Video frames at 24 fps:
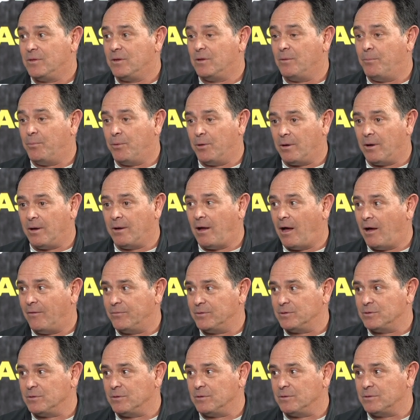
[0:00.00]
to put on
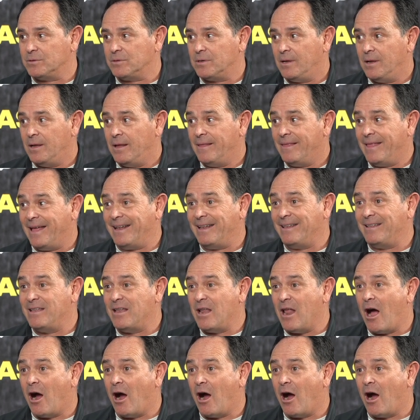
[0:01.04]
officers that